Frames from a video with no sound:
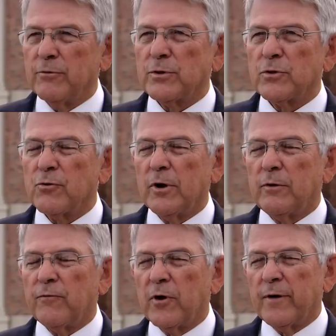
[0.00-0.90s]
It was a
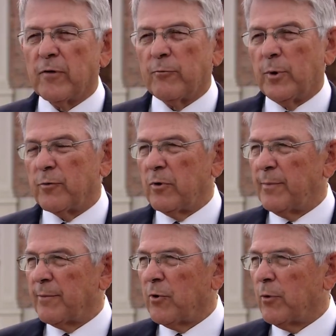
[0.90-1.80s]
struggle for everyone.
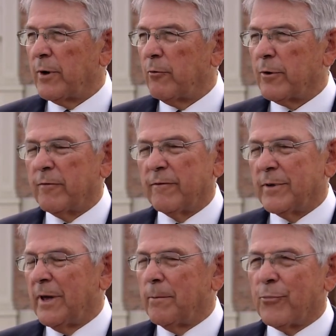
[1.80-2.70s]
Remember, we were
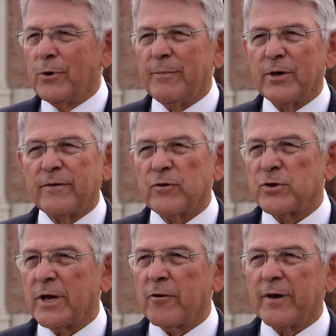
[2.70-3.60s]
pretty much of a
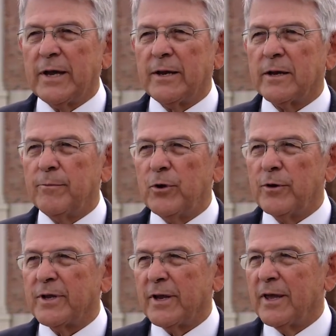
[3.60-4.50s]
segregated
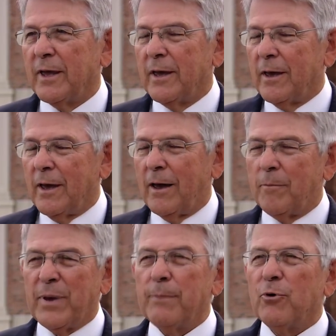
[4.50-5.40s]
community.
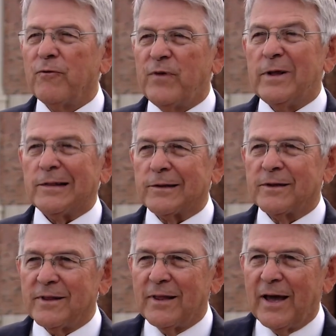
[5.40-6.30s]
People felt
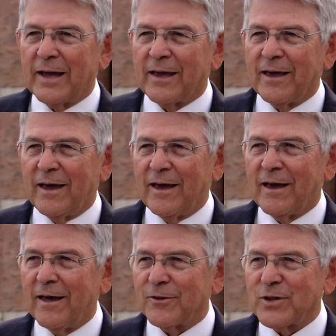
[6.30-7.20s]
like
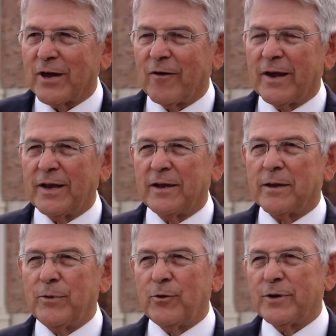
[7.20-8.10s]
a
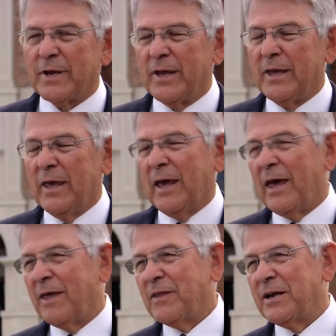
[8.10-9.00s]
segregated community,
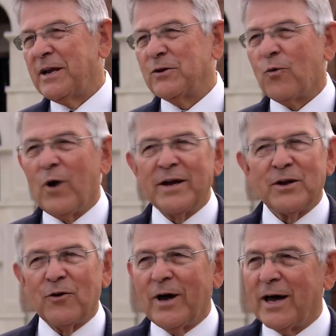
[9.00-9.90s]
and they didn't quite
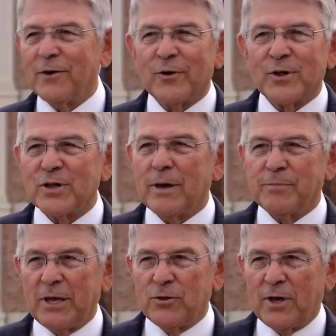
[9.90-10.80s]
know how to
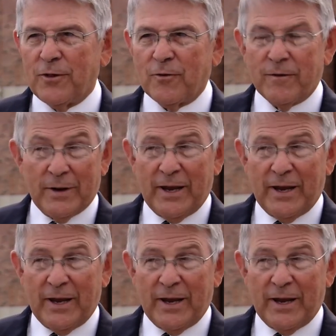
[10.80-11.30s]
accept each other.